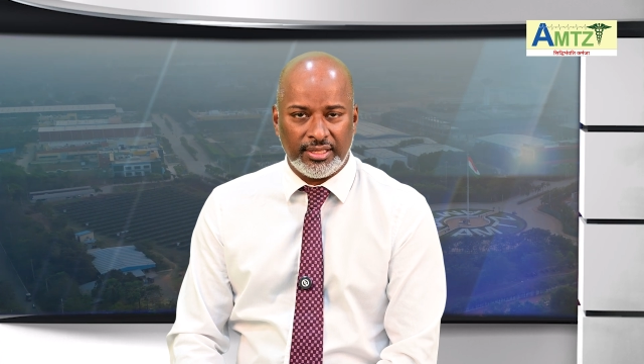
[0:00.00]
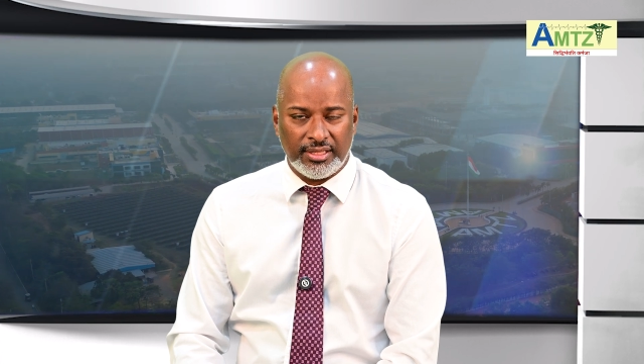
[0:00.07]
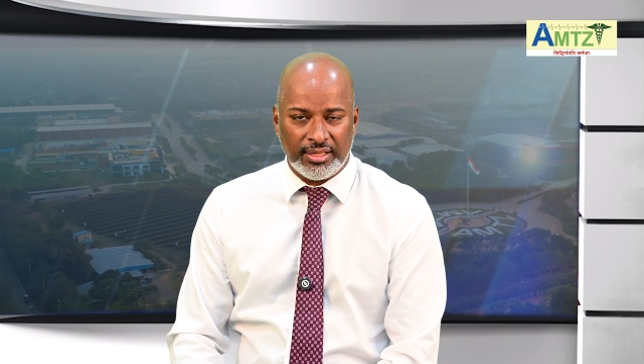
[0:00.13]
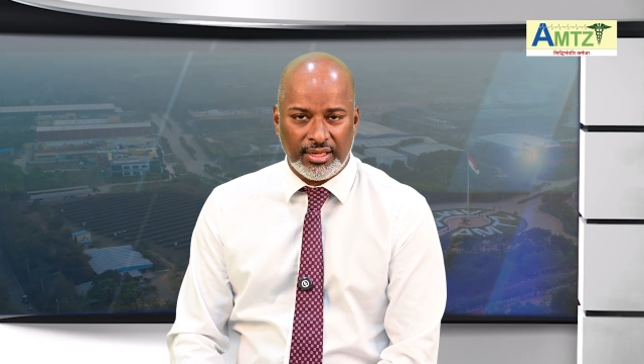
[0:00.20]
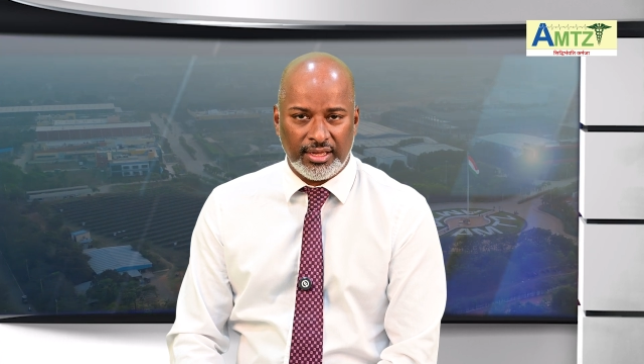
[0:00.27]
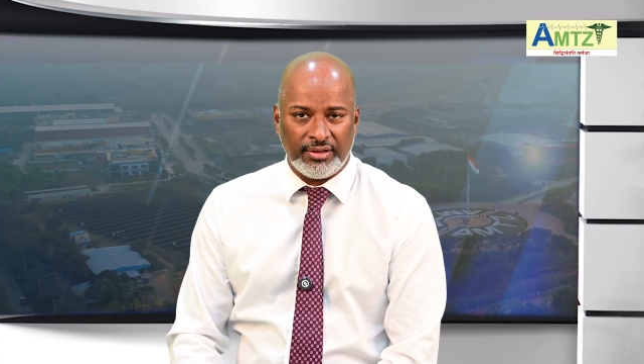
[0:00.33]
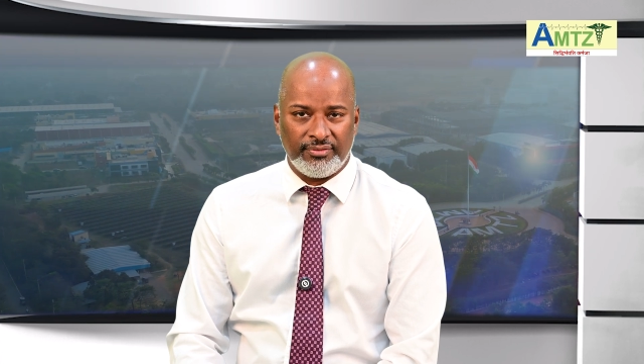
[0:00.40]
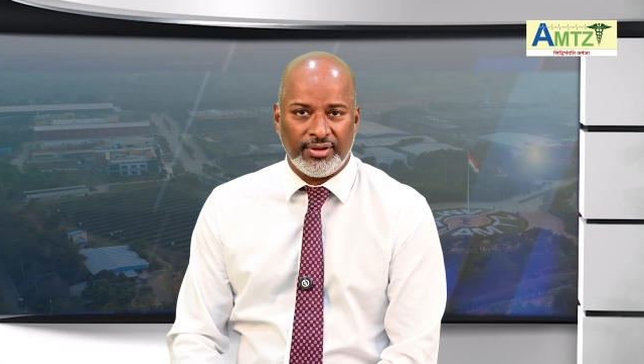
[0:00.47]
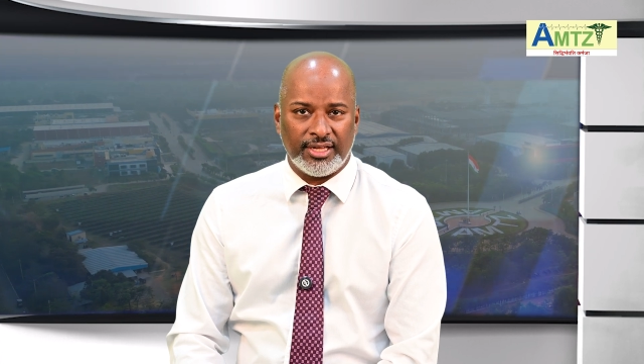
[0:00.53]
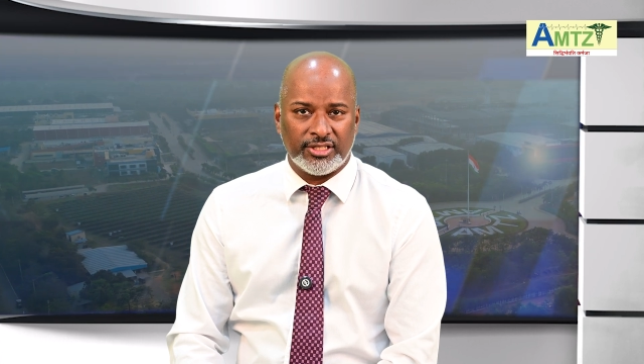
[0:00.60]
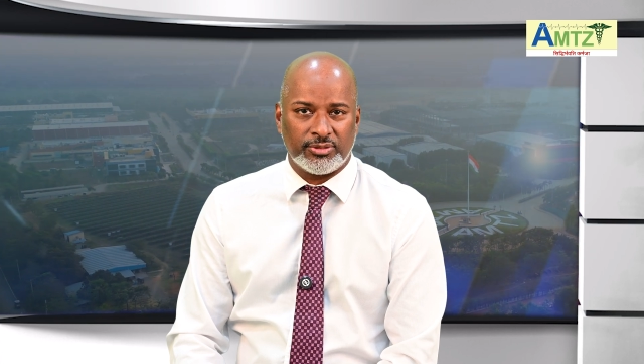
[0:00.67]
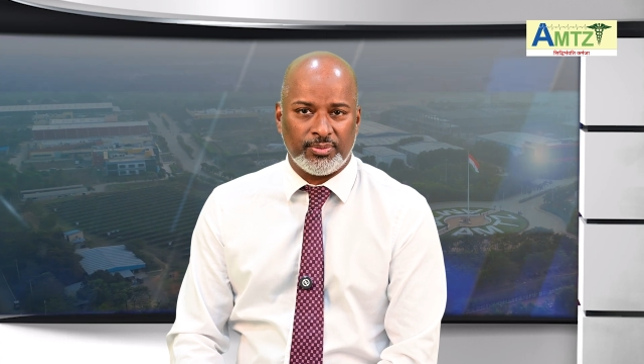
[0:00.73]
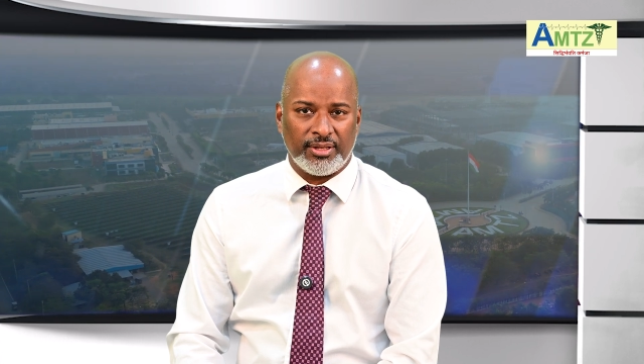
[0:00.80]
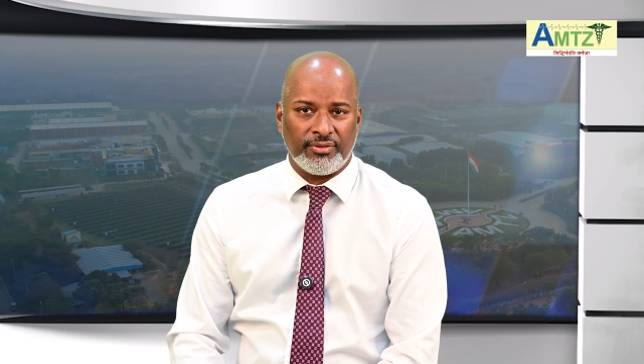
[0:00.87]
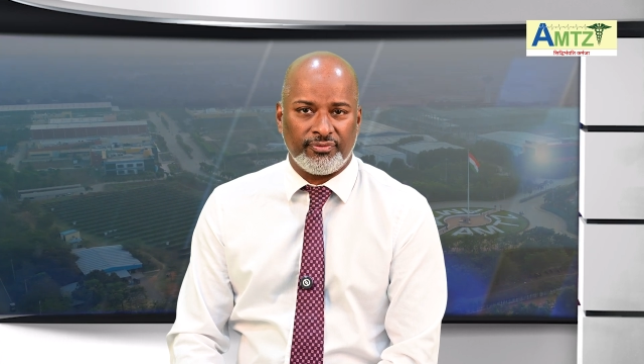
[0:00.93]
in the
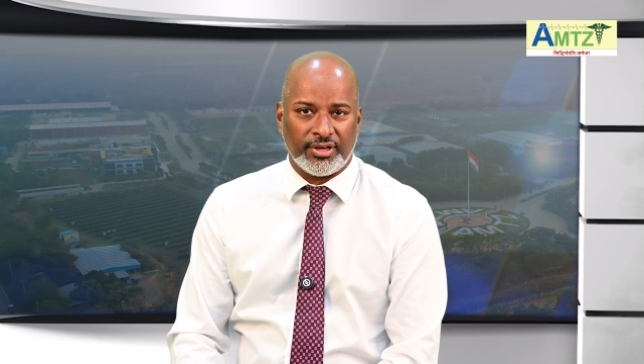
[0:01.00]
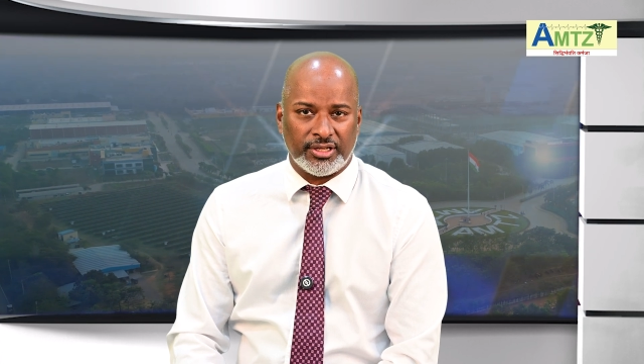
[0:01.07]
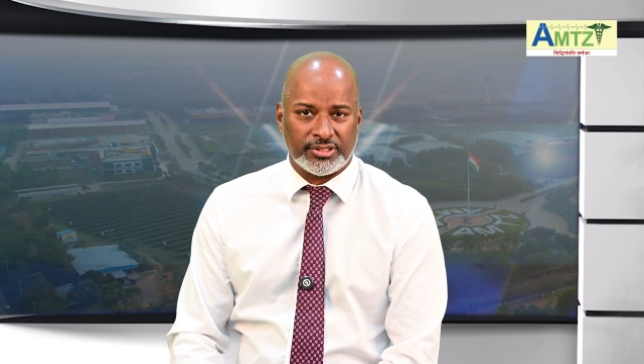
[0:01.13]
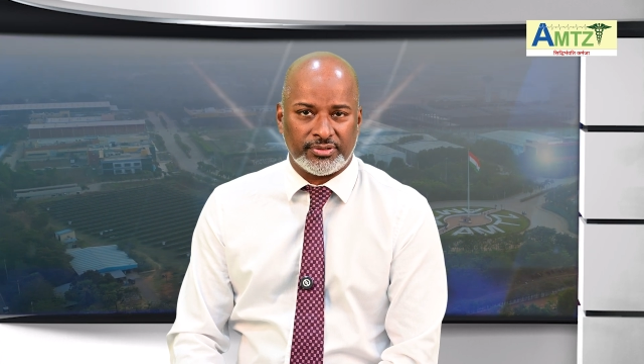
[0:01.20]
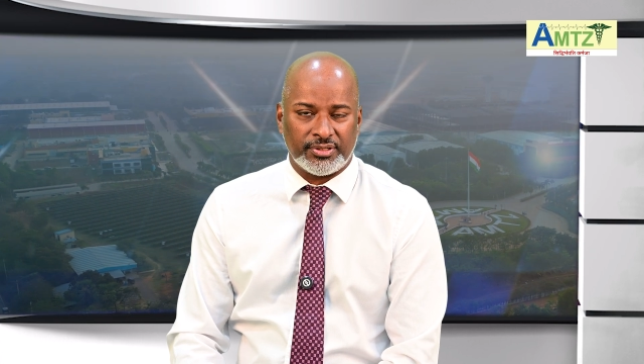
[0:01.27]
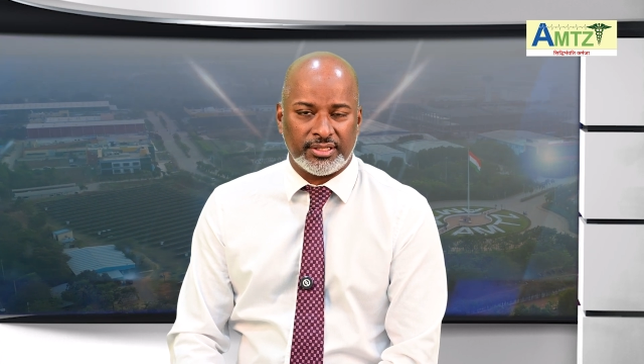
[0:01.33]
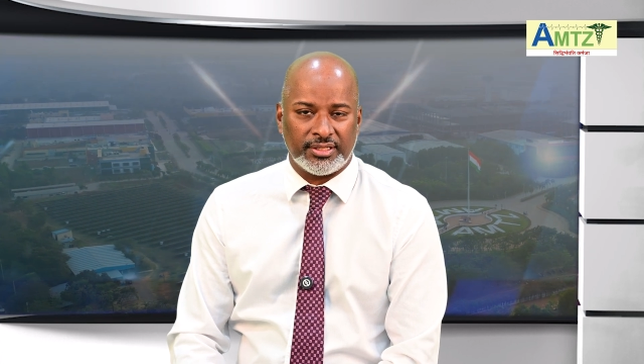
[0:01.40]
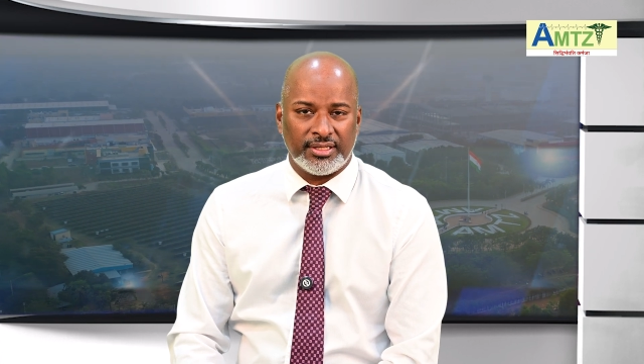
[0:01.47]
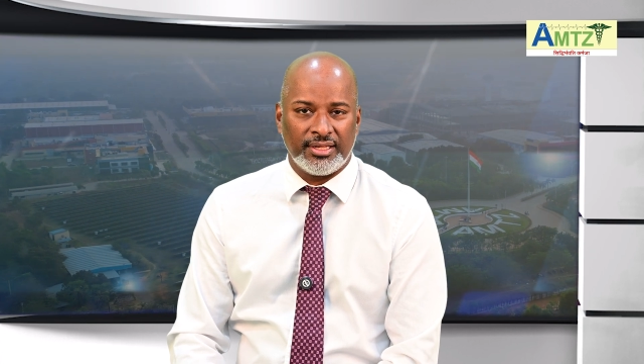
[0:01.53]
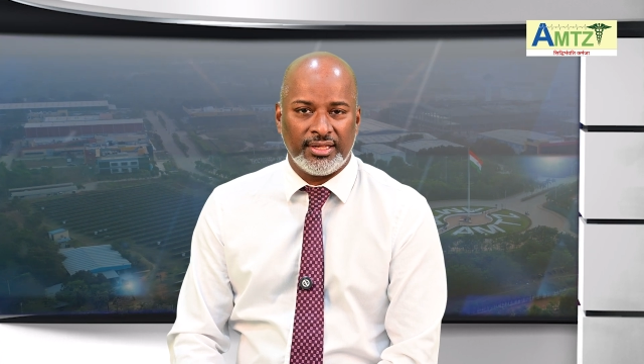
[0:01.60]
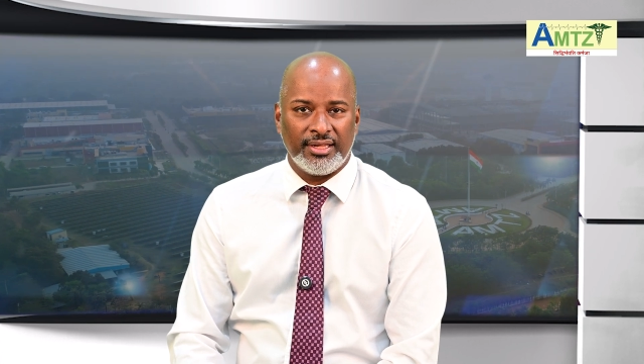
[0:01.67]
advanced manufacturing